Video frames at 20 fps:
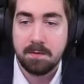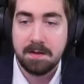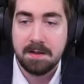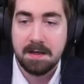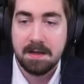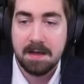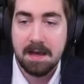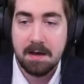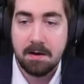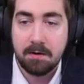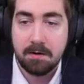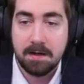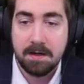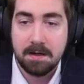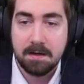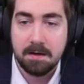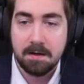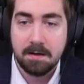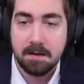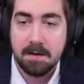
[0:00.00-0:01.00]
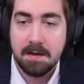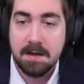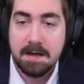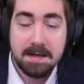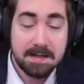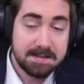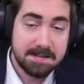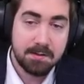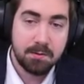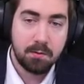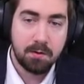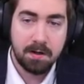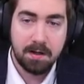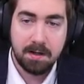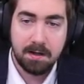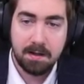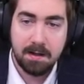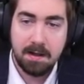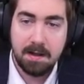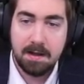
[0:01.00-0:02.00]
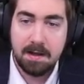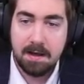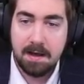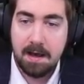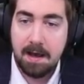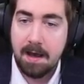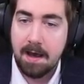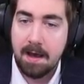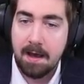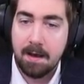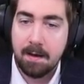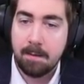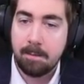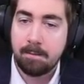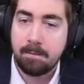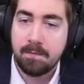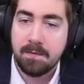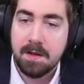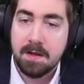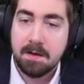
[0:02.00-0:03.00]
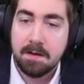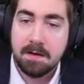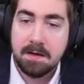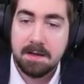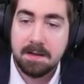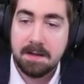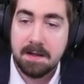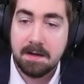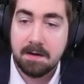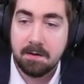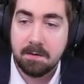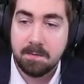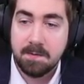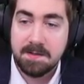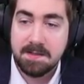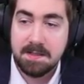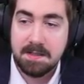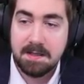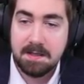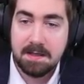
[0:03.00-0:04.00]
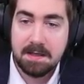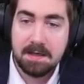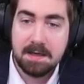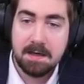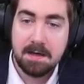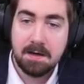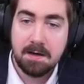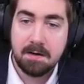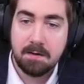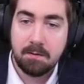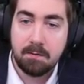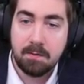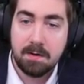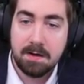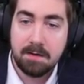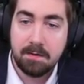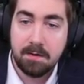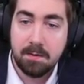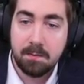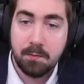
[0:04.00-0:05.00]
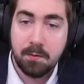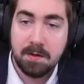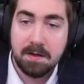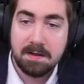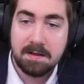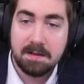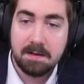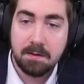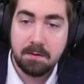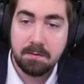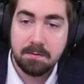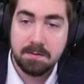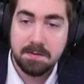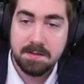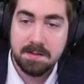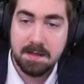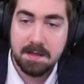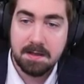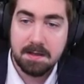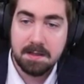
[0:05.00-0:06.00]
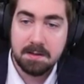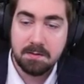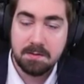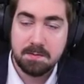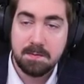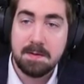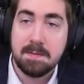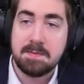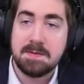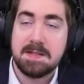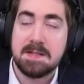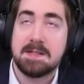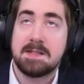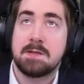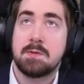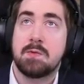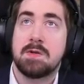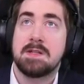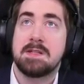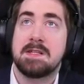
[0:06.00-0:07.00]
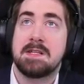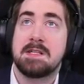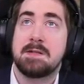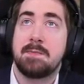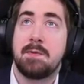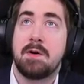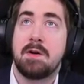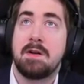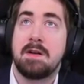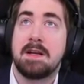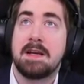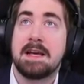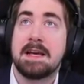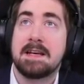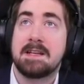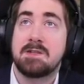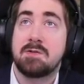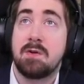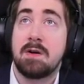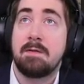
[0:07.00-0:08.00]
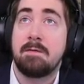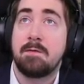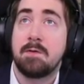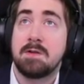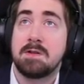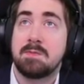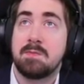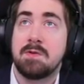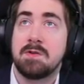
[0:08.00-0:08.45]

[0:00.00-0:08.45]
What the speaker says: be like out here. It's annoying. And then obviously whenever you put in those and those maps, that's the ones that spawn like extra influence